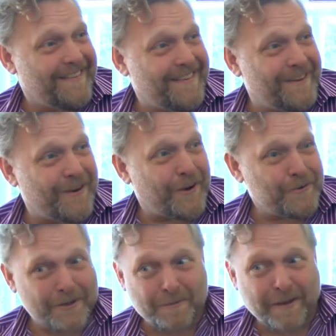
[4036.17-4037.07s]
You know,
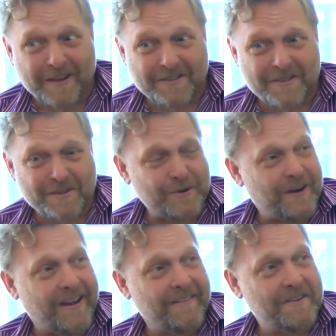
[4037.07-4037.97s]
just because it's your
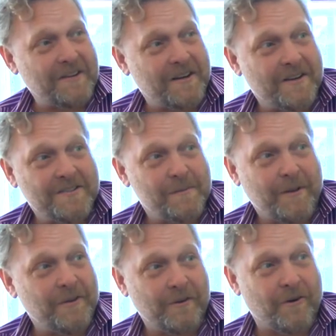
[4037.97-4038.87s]
avatar doesn't
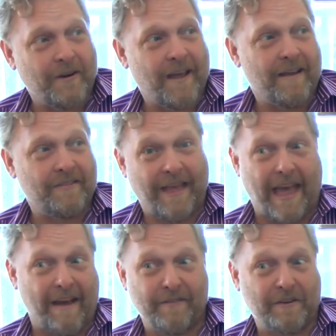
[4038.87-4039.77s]
mean you don't have, the
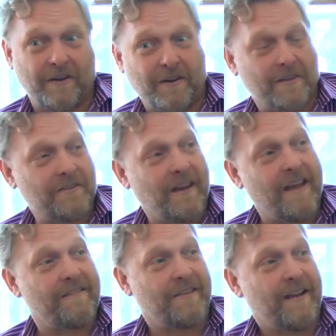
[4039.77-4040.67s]
avatar doesn't
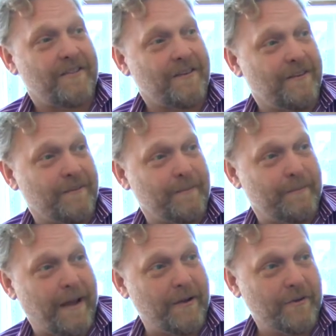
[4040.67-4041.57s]
have ethical
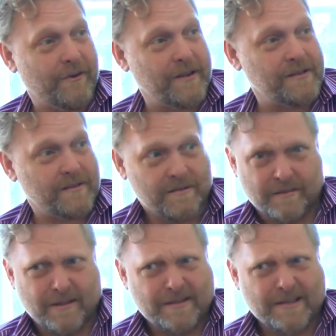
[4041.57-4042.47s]
boundaries.
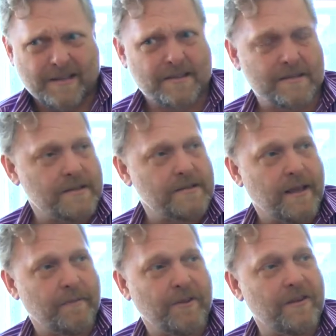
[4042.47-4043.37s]
Yeah. It's, it's the
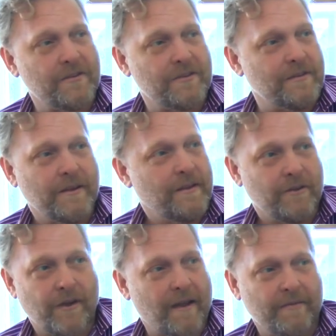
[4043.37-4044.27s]
same. The digital,
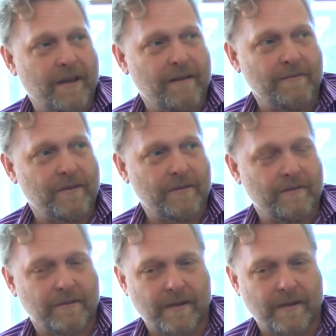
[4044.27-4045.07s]
you have to have the, the